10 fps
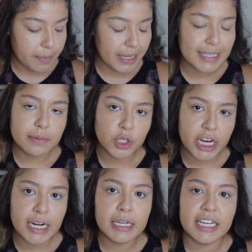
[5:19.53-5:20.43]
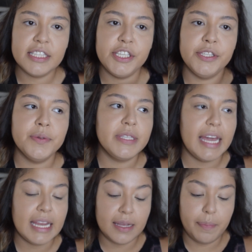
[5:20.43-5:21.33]
because I'm trying not to use
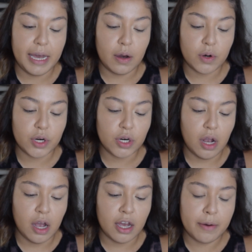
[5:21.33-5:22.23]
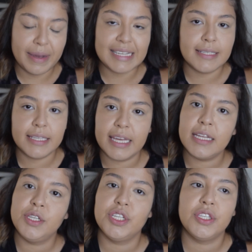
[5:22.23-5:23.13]
any powder on my
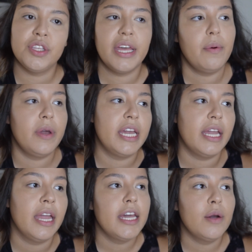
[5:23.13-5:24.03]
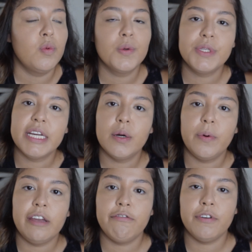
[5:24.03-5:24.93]
skin just so that way it won't take
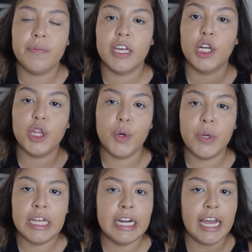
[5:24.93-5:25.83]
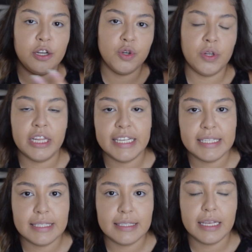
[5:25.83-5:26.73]
away from the glowy
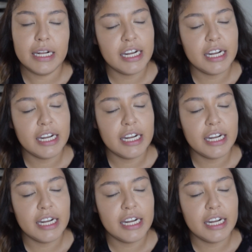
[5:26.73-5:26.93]
natural-esque